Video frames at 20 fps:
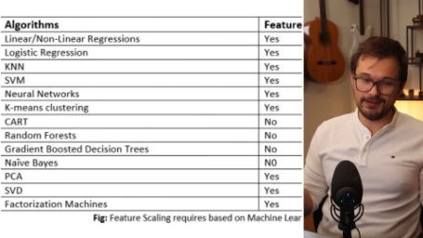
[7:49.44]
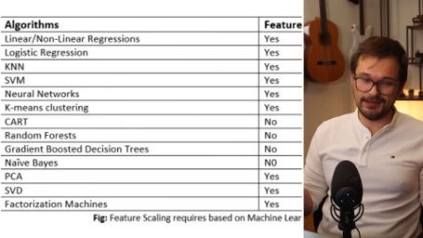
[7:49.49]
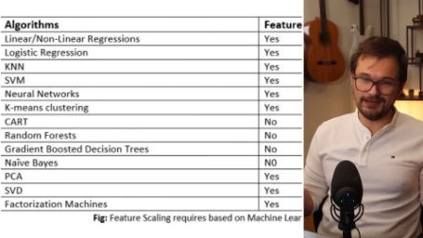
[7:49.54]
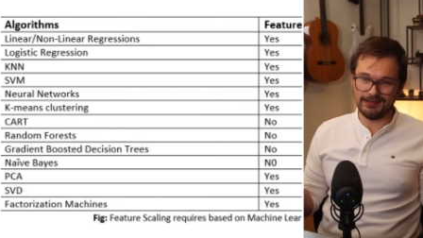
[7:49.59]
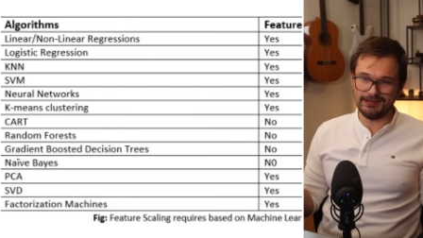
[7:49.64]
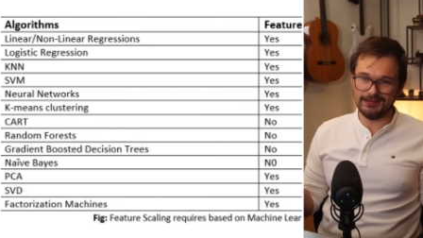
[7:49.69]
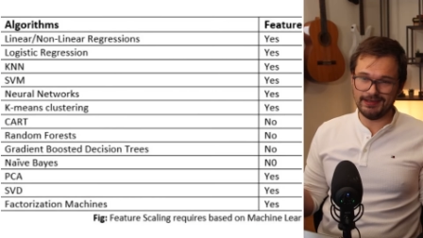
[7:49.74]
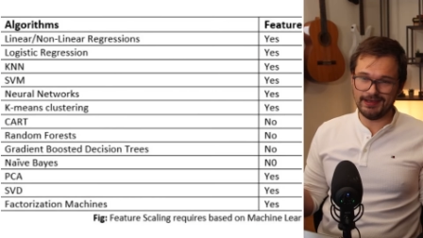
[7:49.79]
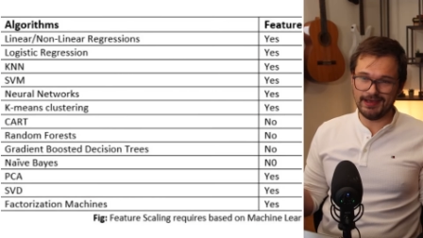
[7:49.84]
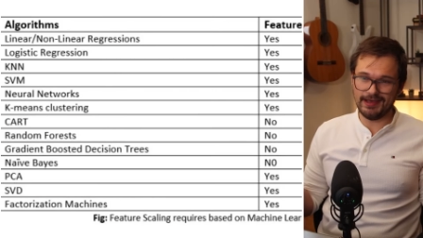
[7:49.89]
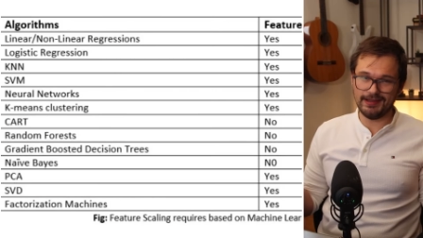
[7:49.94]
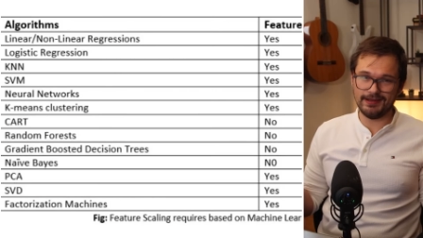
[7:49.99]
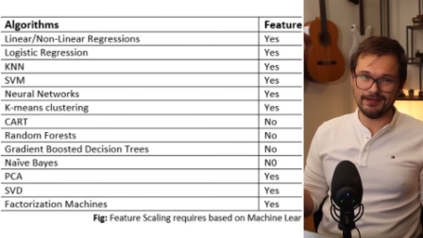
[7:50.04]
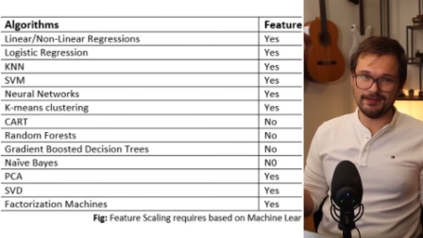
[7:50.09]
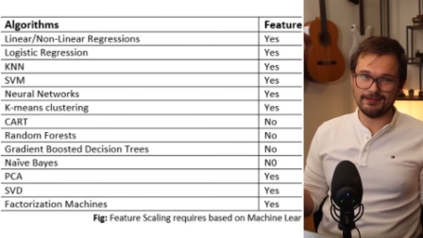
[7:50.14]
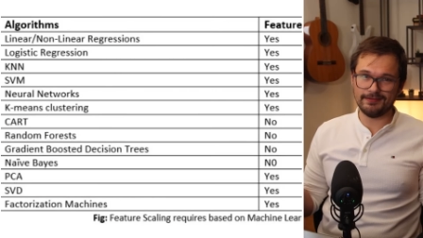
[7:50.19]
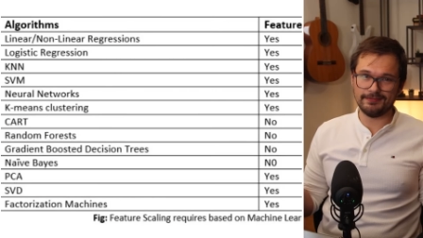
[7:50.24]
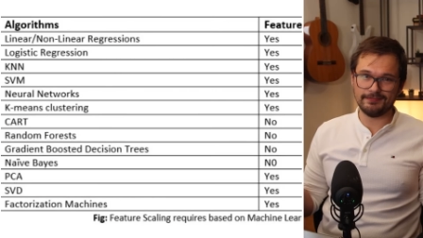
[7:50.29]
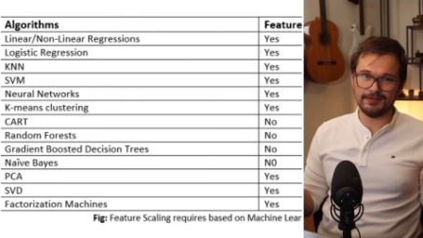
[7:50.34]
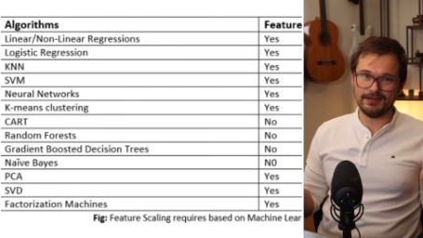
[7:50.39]
I mean, in the
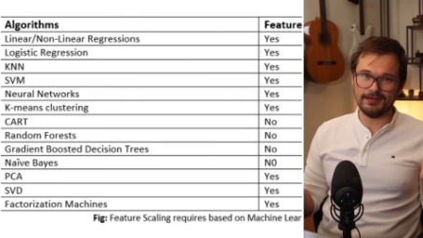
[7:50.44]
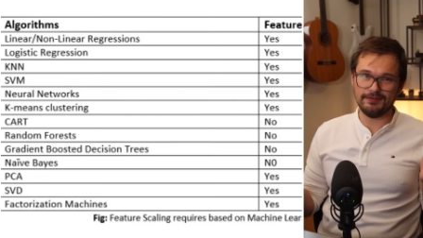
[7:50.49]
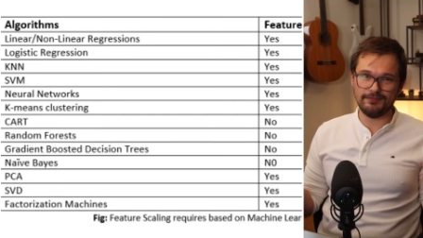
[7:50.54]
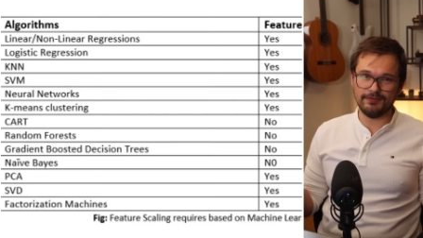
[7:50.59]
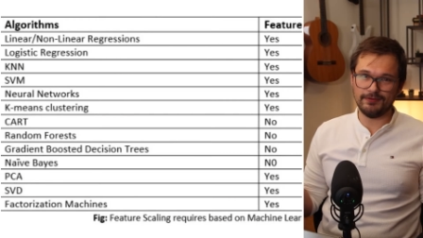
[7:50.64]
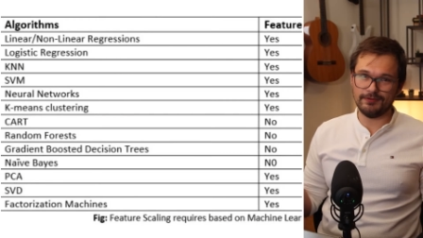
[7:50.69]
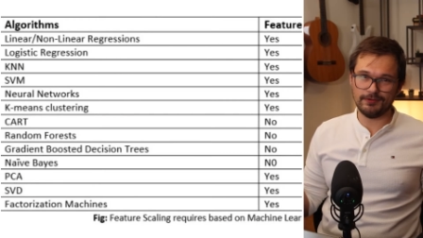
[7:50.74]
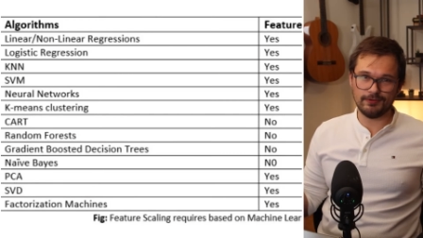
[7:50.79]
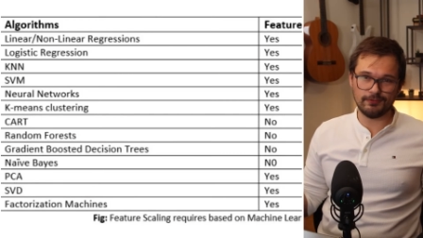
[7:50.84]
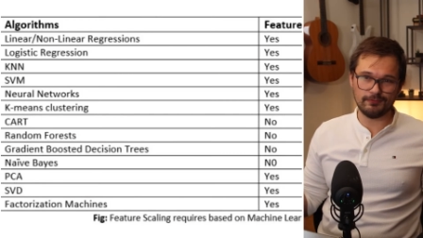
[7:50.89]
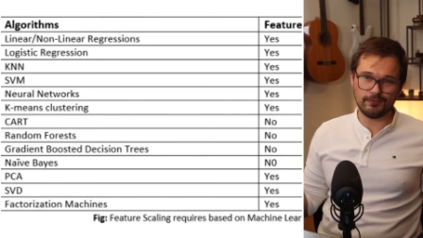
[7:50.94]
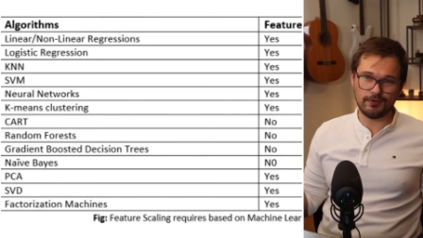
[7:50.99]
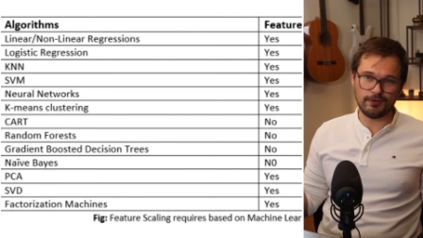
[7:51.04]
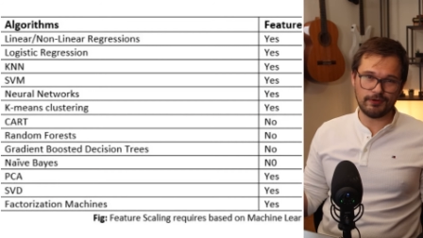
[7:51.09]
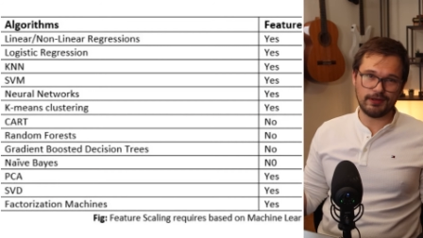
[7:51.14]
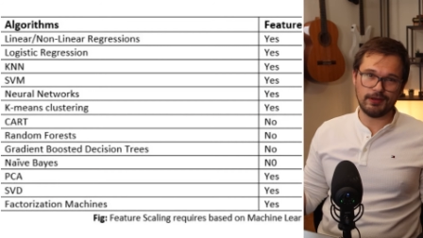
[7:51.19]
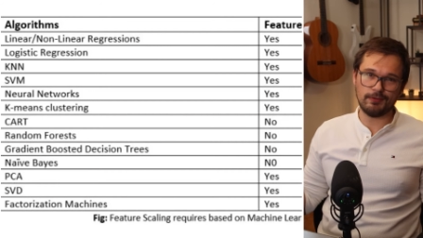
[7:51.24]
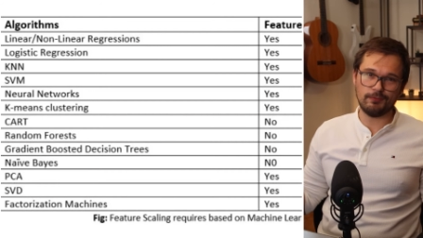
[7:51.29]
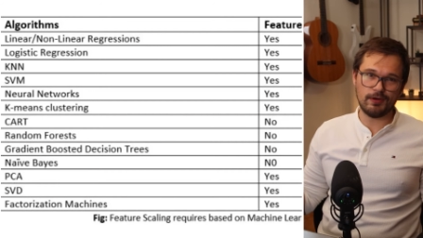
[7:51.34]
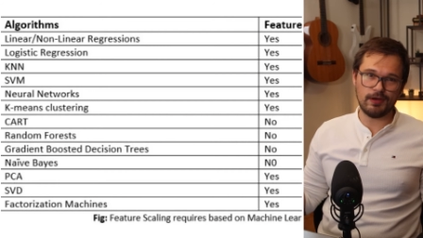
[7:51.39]
end, if you're not
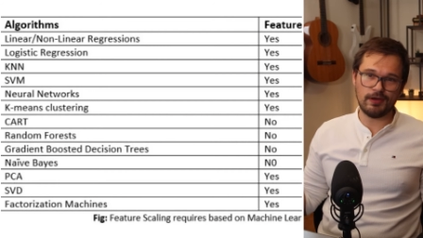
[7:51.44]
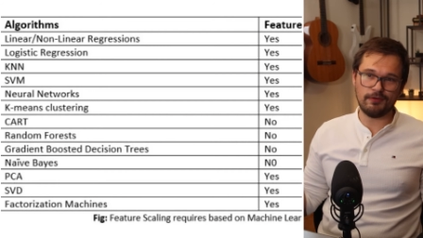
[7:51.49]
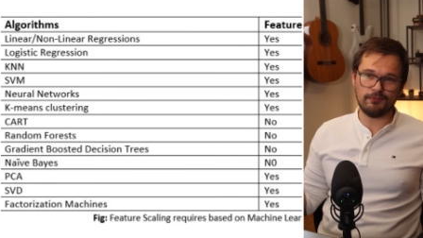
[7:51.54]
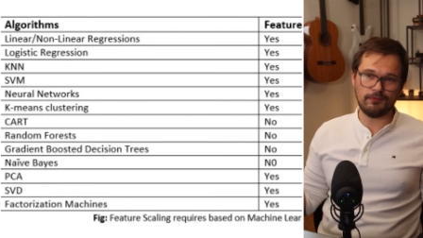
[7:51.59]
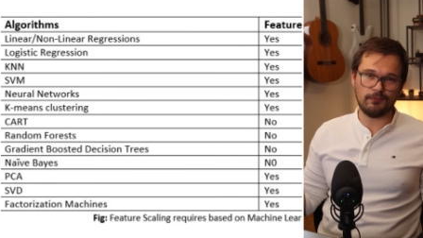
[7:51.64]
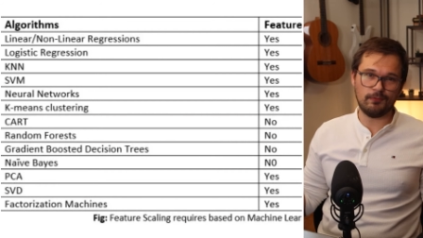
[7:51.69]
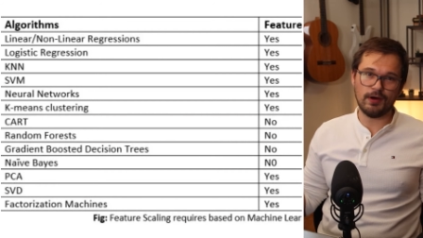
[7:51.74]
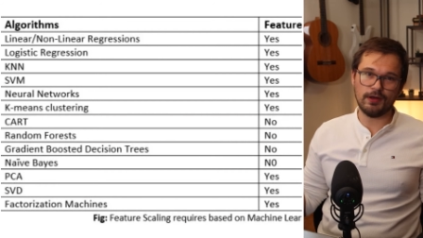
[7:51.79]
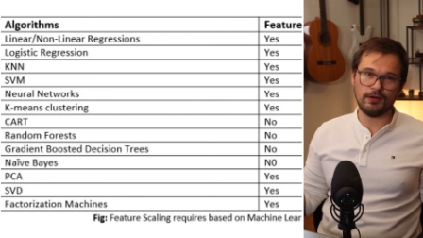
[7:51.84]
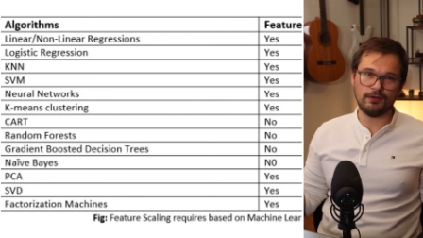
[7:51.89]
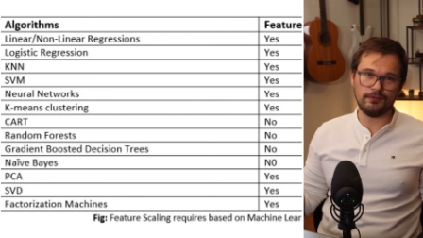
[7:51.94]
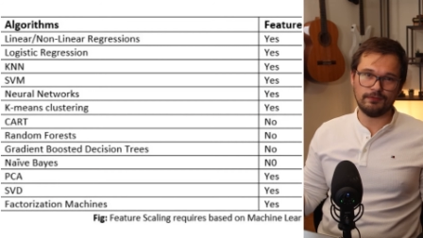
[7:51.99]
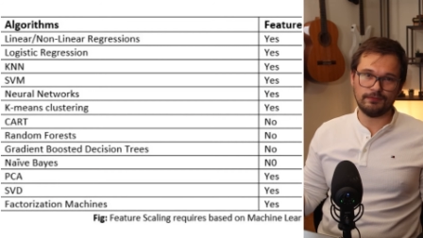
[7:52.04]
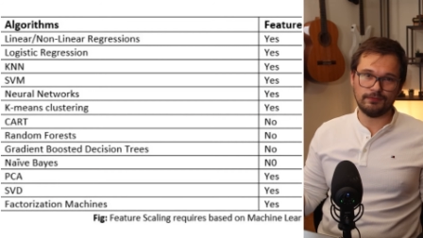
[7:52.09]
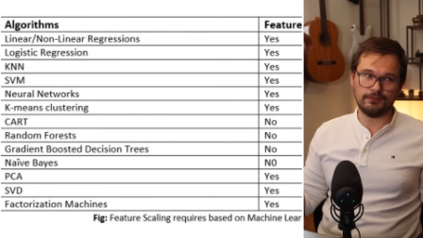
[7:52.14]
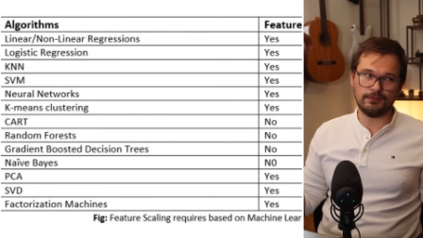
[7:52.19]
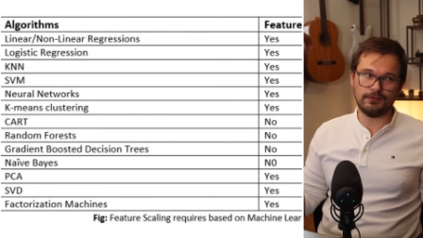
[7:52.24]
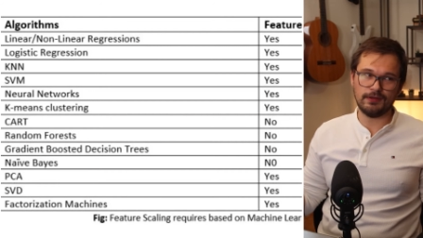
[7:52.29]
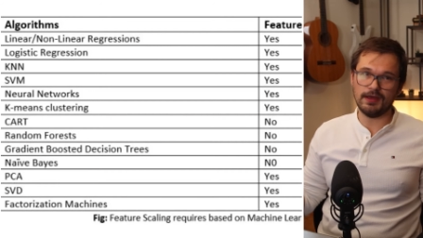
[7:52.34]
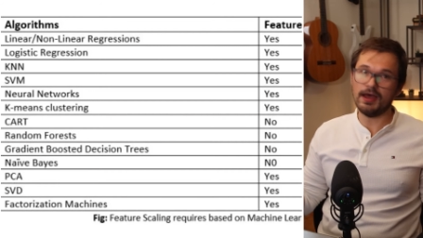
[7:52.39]
working with one
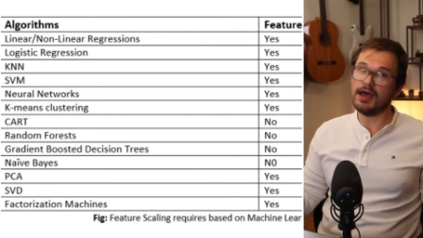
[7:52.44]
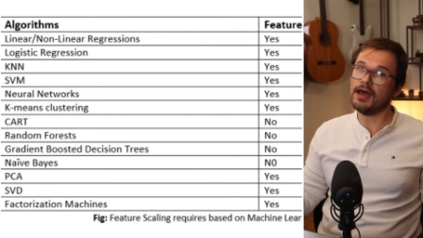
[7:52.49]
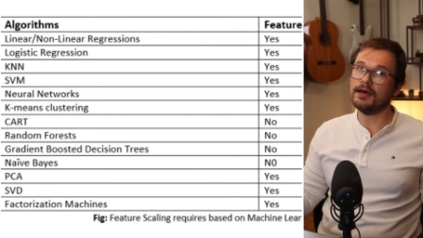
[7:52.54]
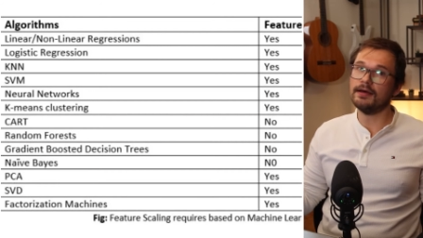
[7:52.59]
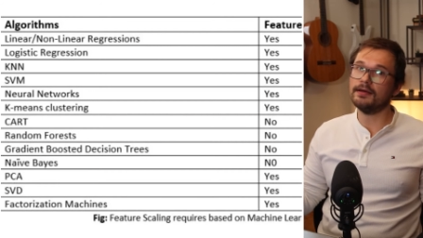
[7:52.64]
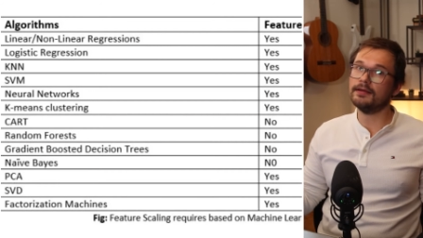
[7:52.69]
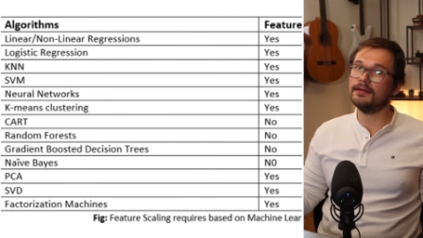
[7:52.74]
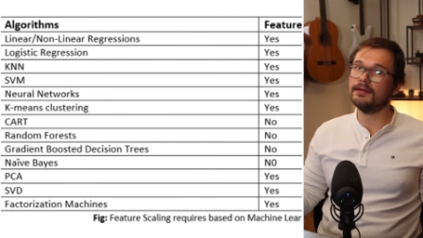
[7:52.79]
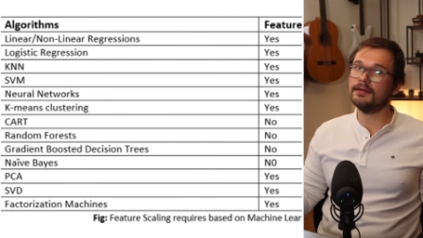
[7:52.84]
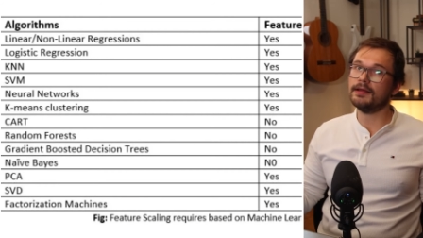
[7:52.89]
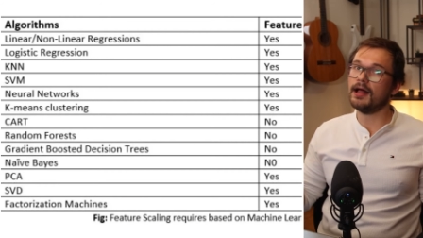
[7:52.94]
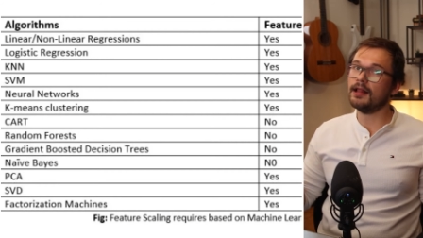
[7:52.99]
of the